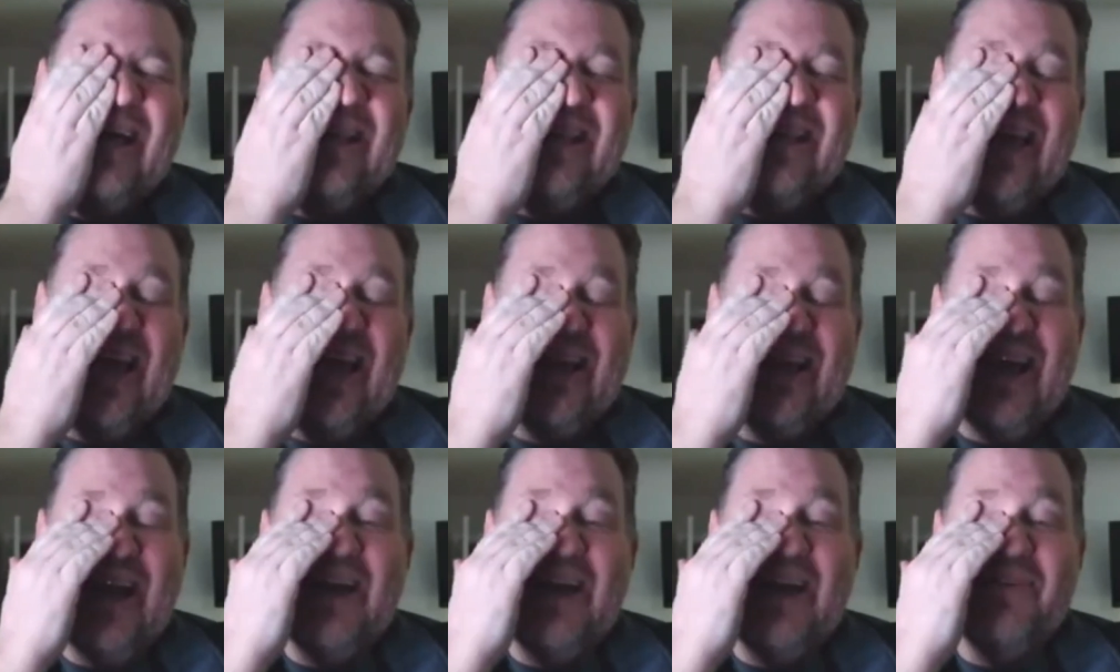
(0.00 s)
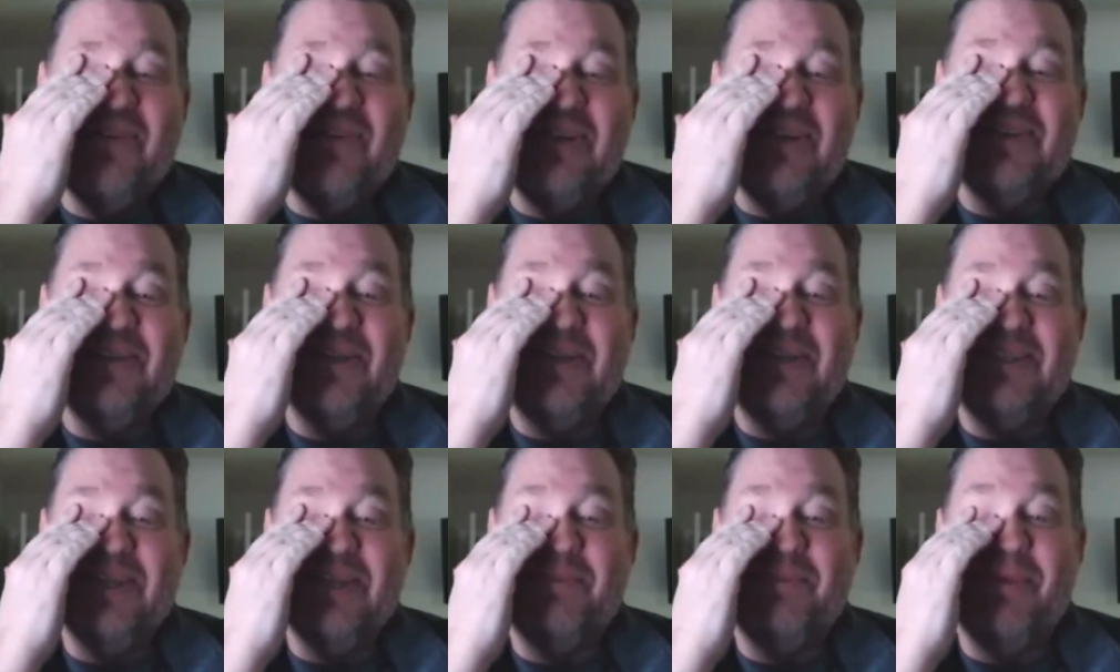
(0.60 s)
That guy, eventually
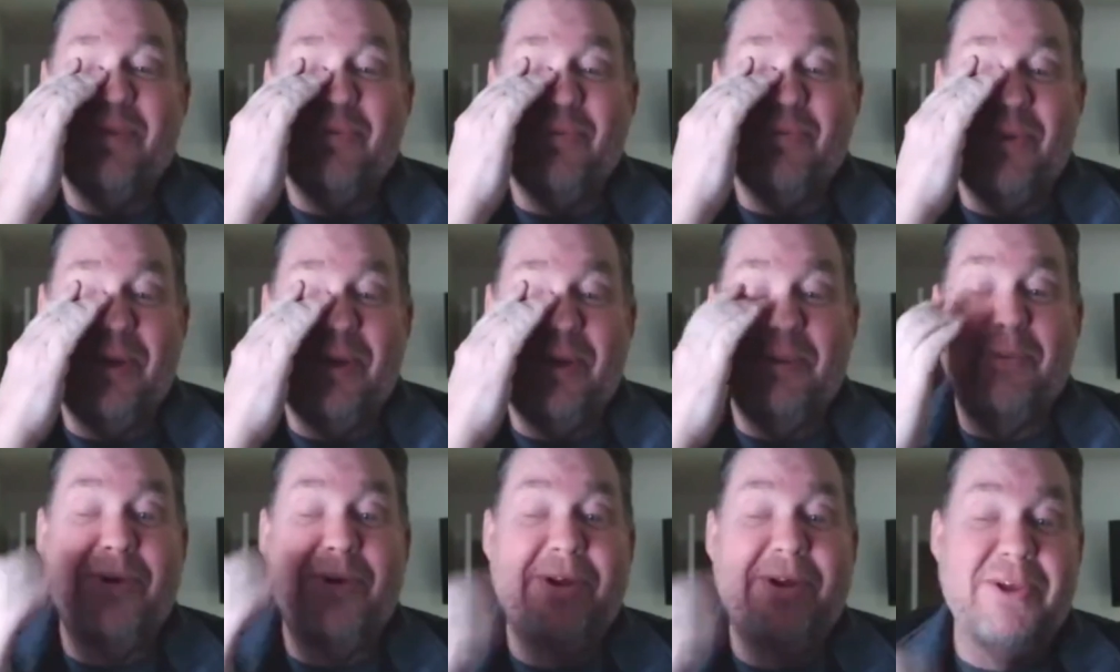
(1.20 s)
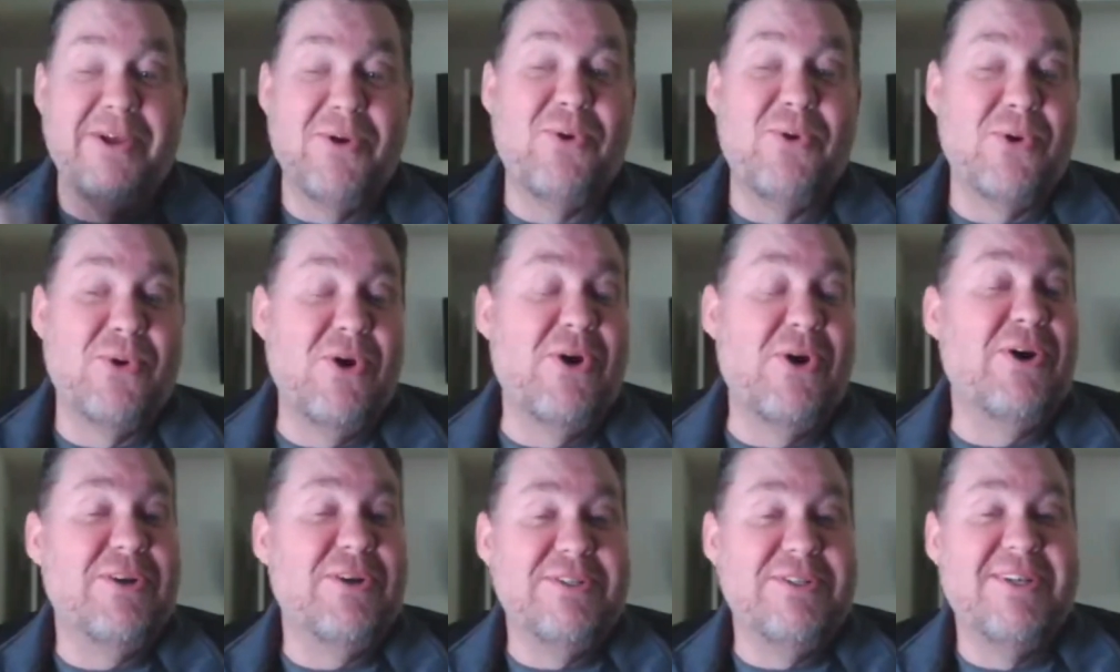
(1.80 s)
he's gonna be 3D printing whole
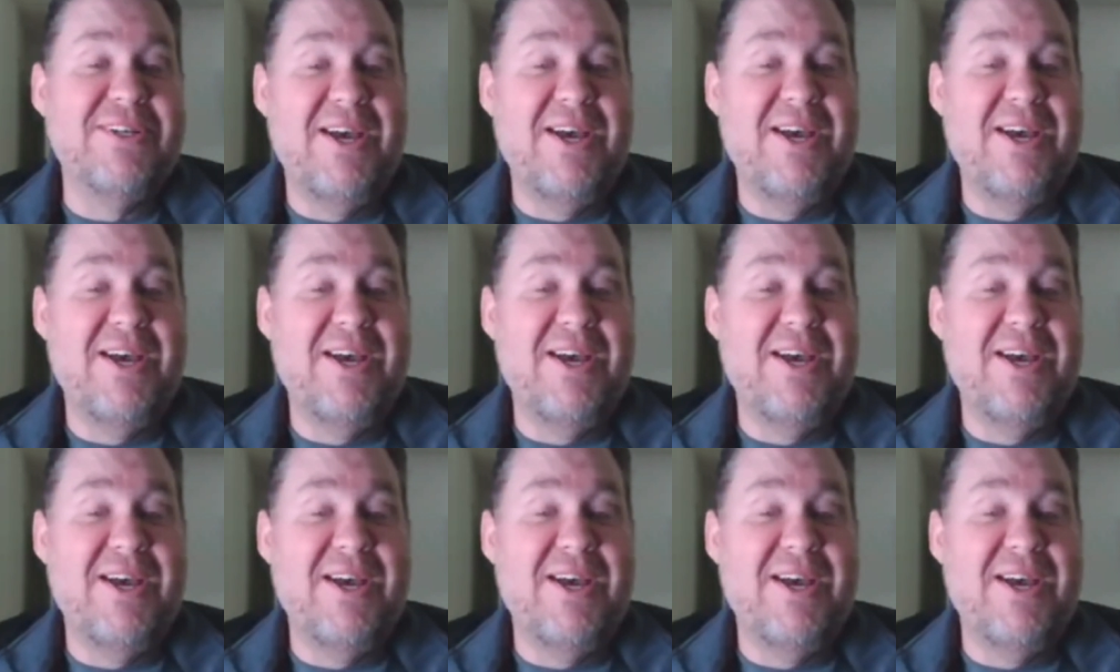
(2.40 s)
cars.